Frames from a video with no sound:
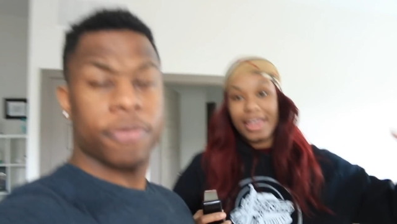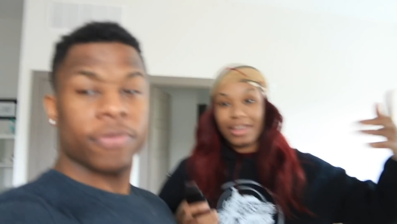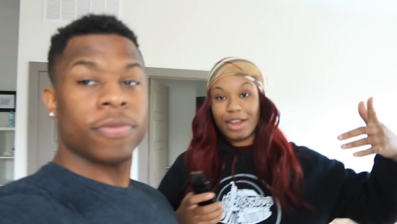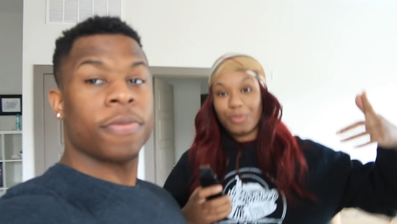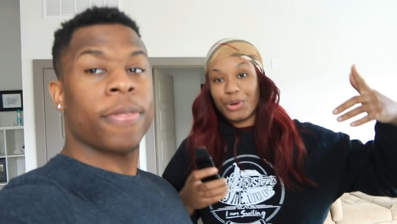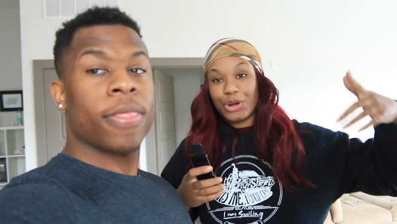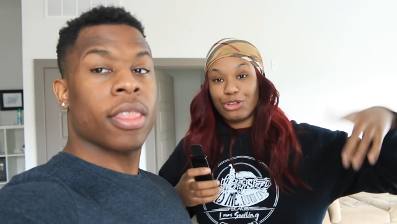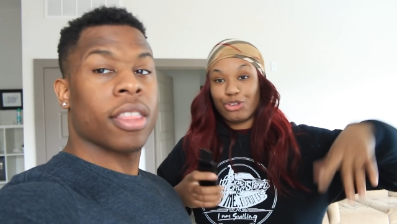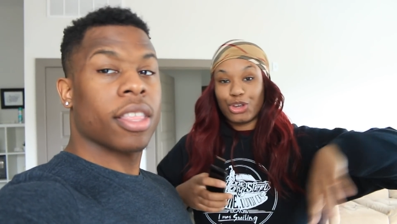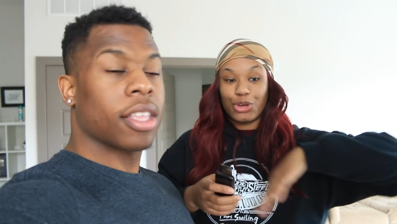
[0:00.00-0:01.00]
Speaker 1: And then we're going
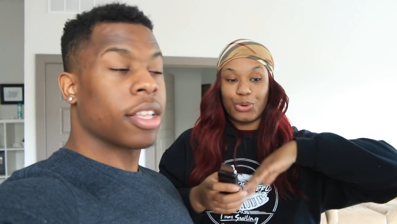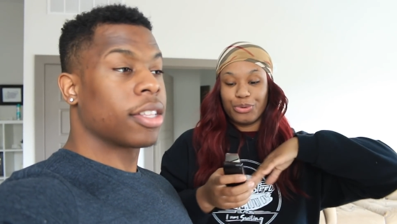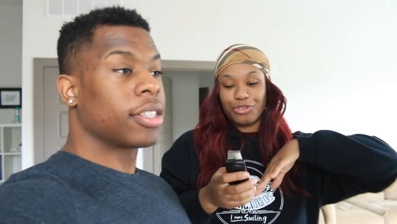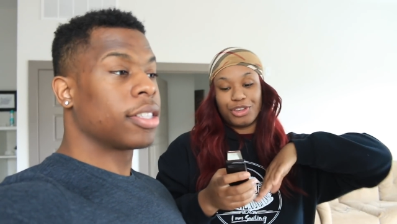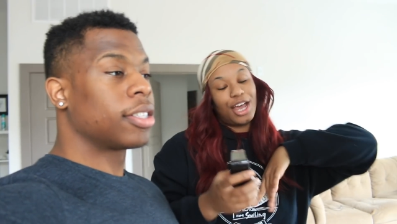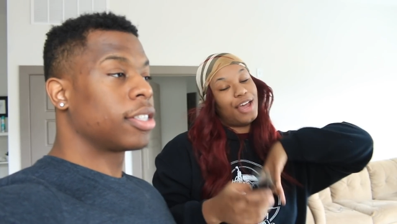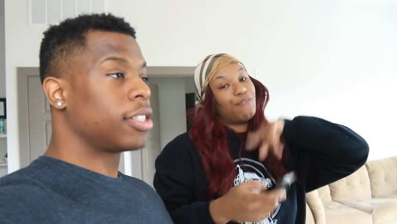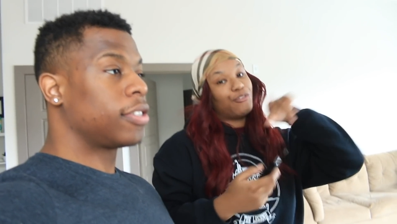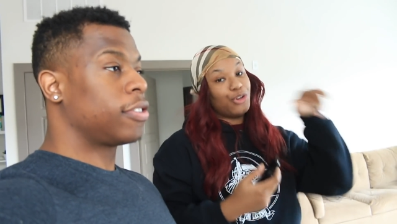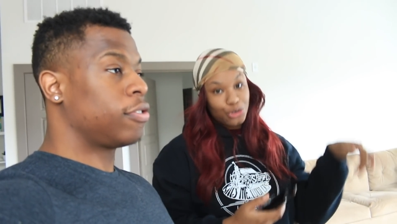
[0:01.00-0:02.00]
to use the
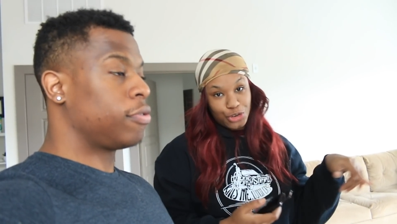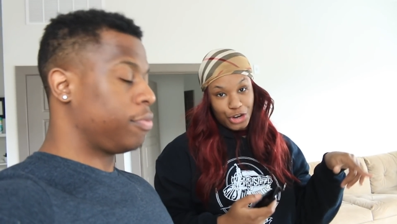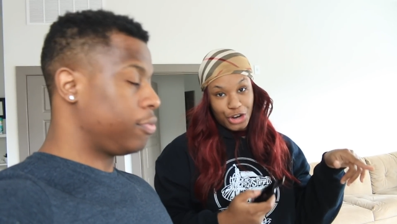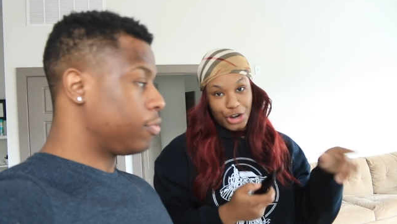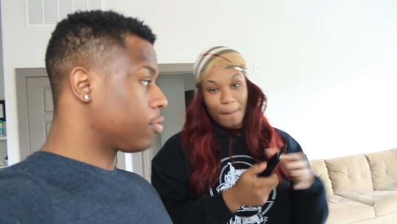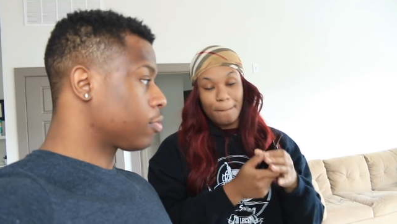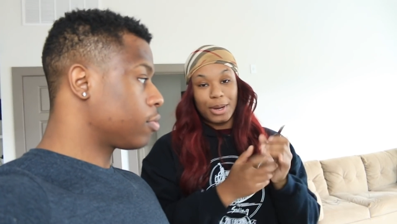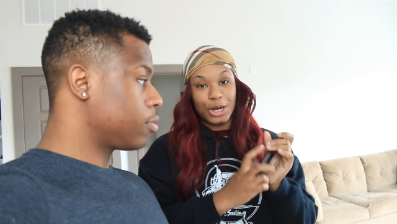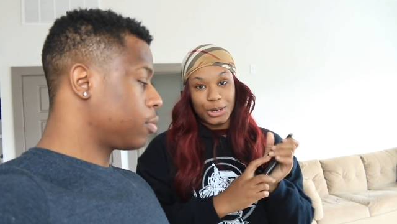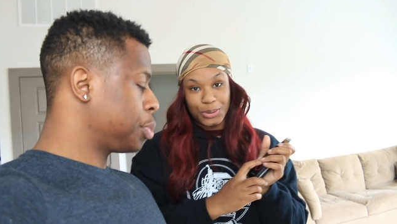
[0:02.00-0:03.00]
infusion
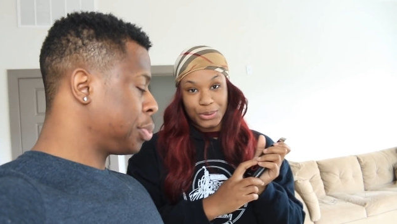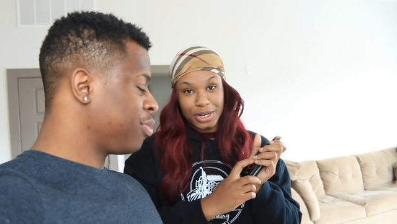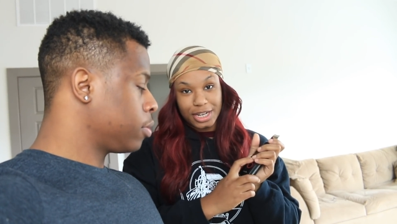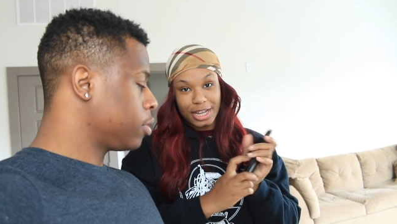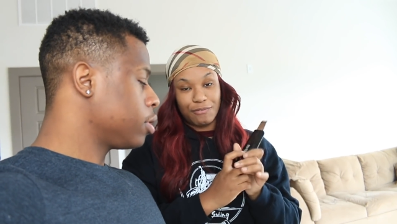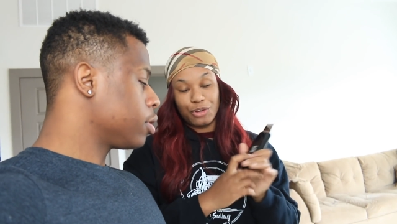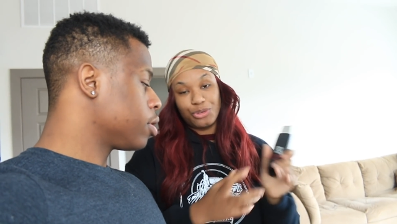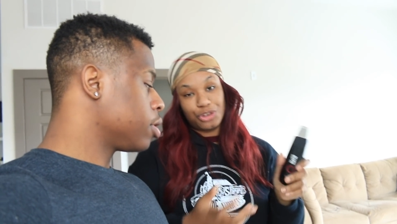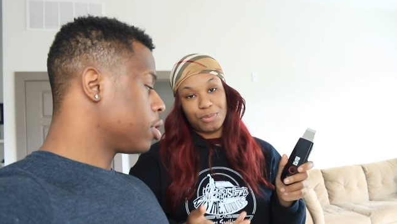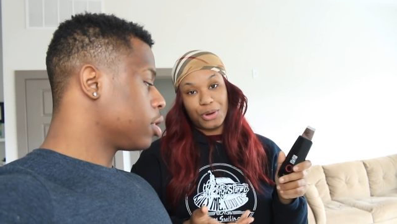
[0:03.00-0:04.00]
mode.
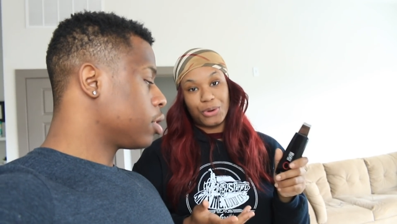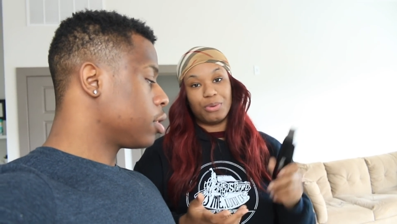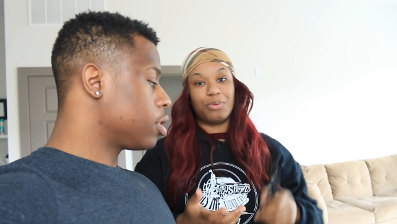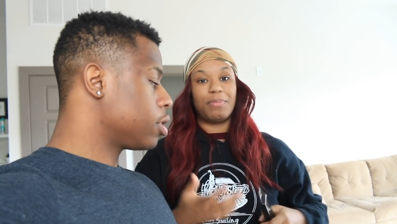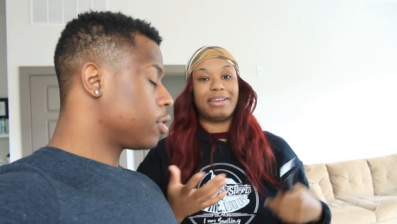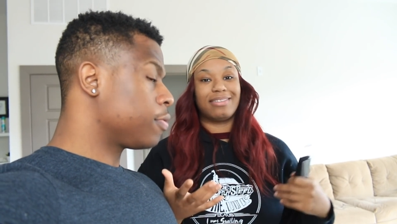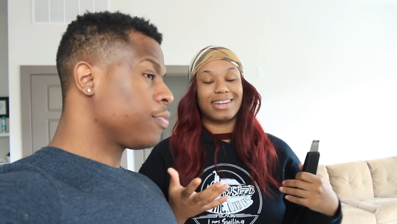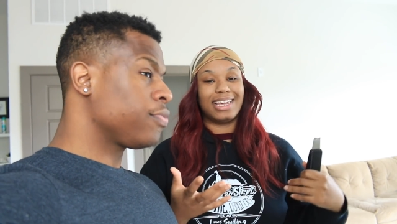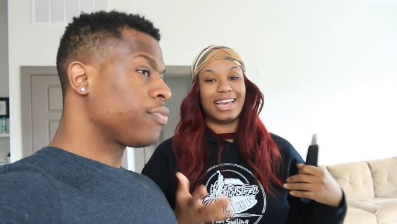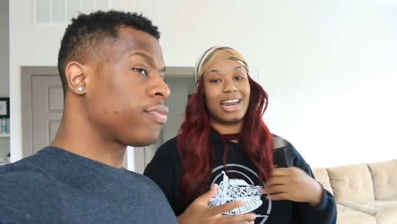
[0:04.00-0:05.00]
Infusion mode will
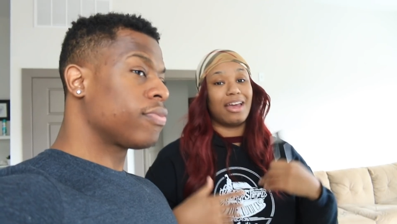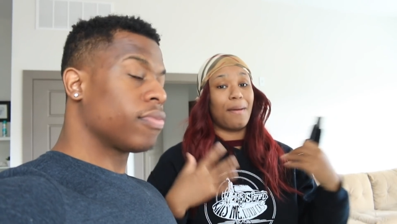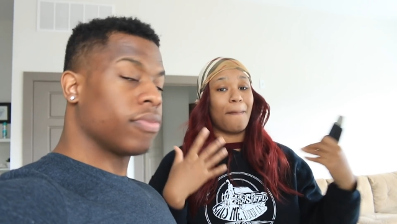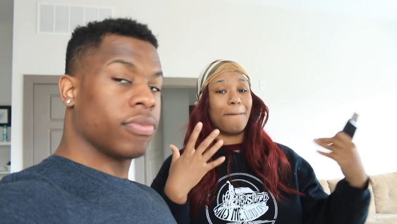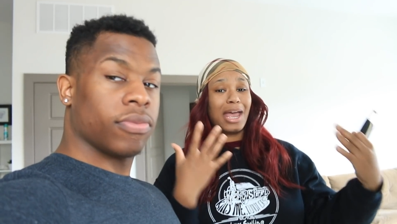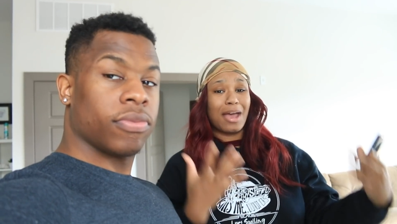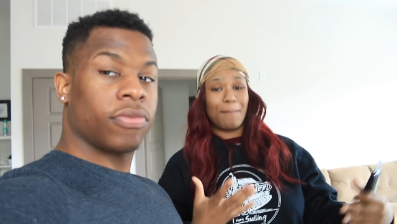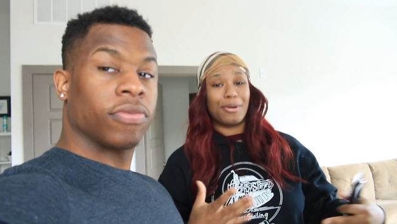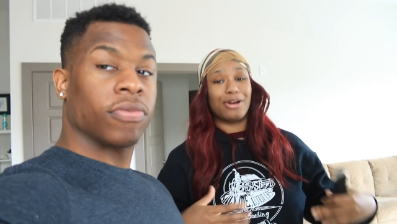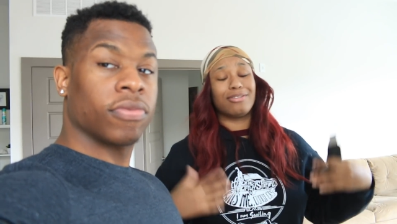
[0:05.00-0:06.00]
basically kind of
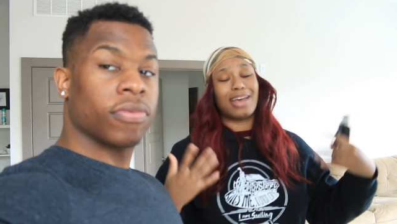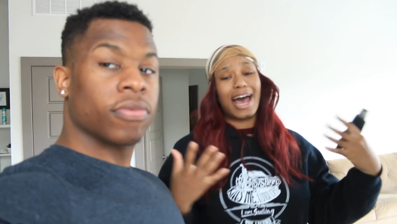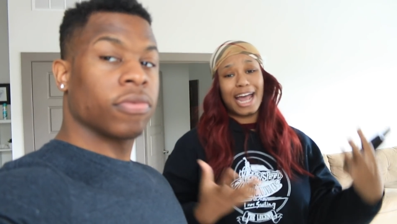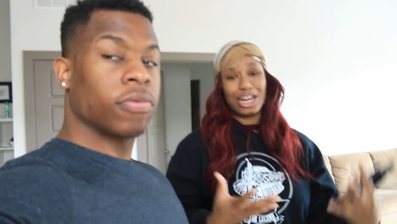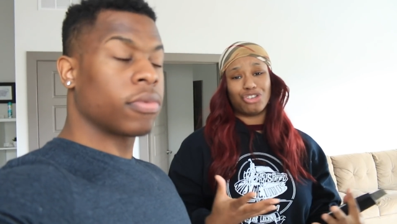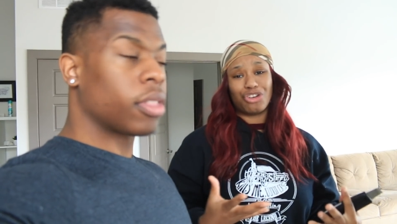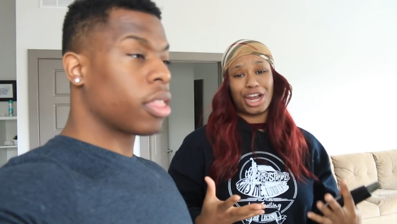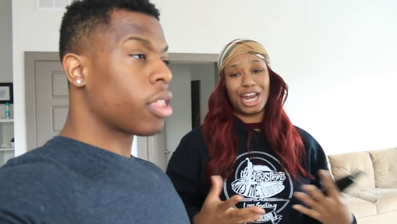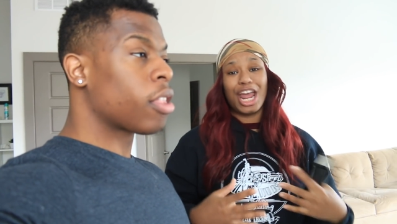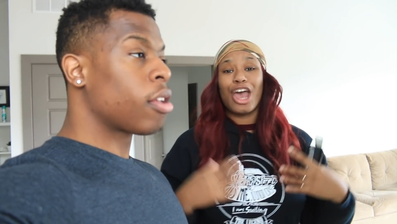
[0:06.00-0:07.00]
pampers,
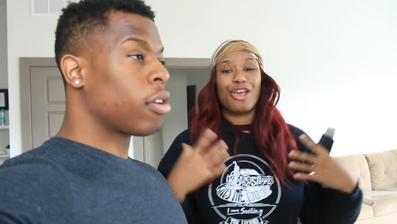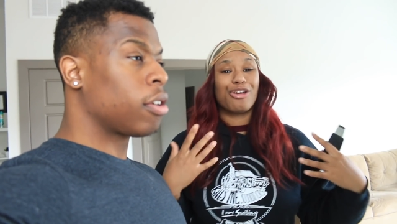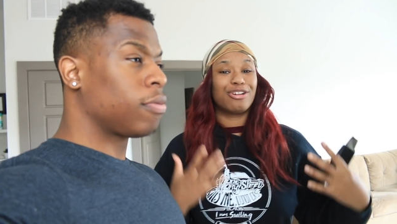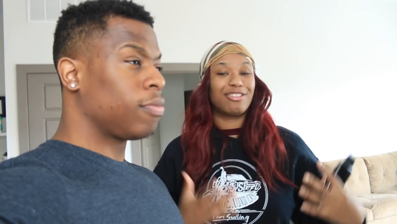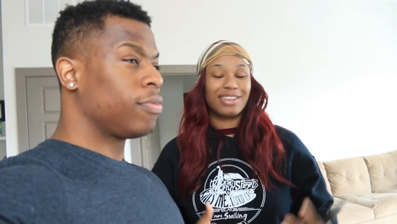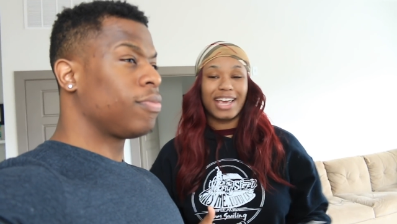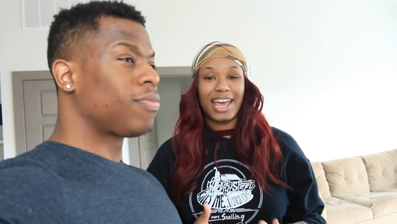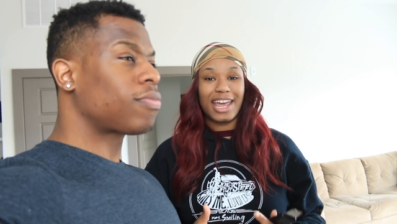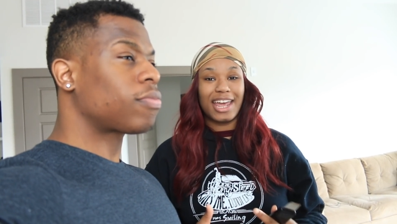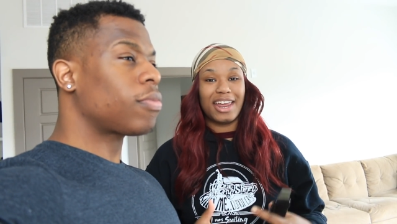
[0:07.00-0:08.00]
hydrate your
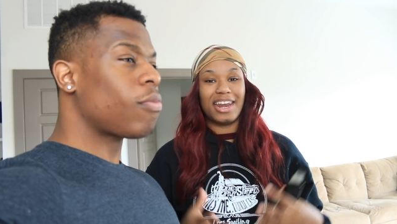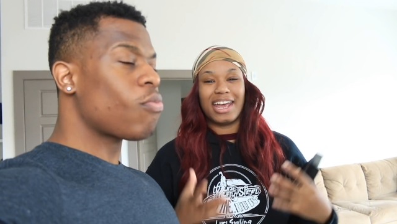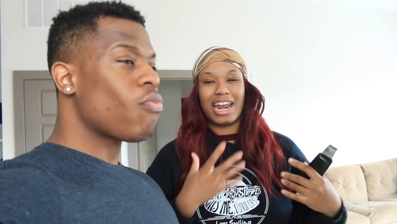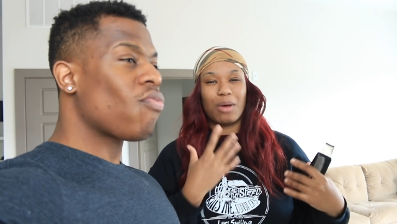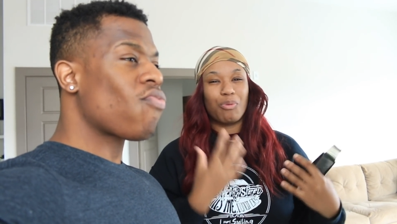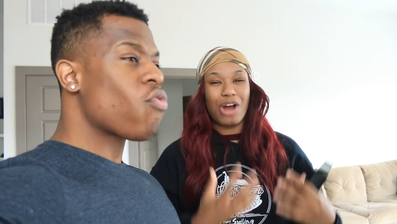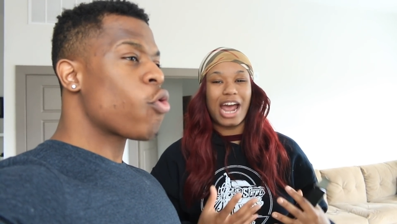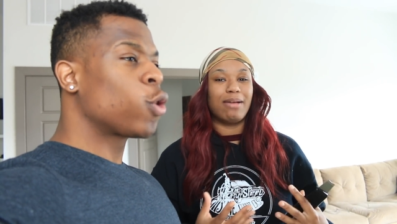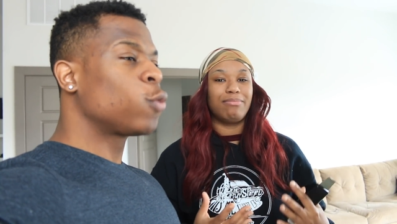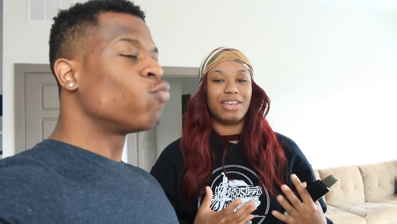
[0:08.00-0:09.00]
skin. It kind of
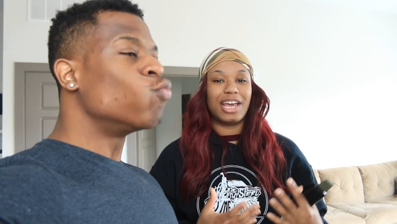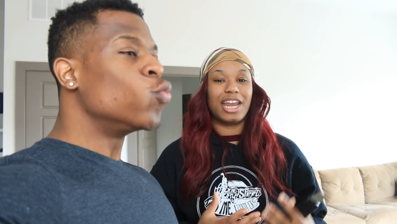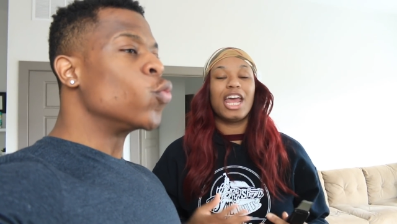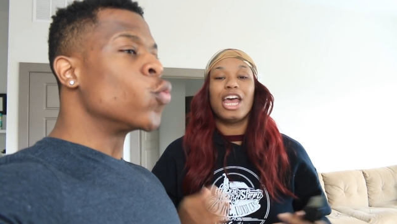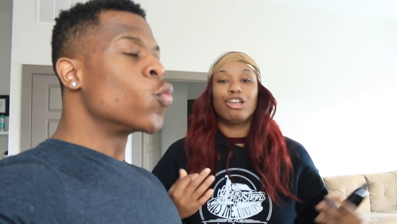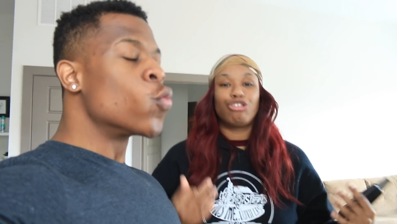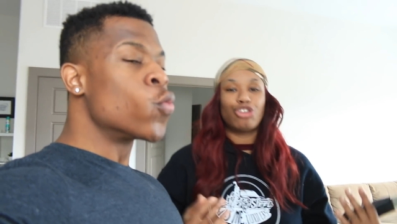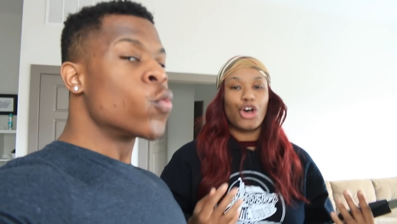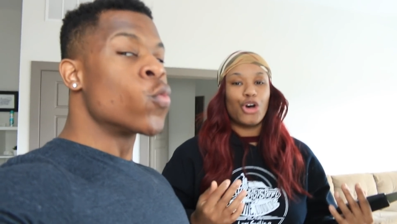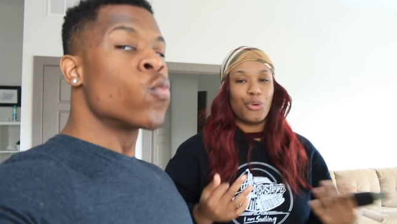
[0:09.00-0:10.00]
primes it,
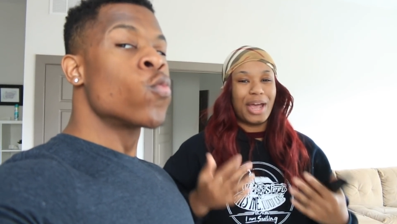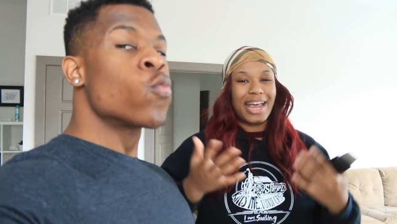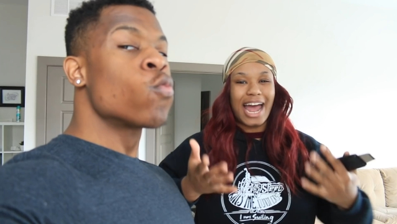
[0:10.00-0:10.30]
so it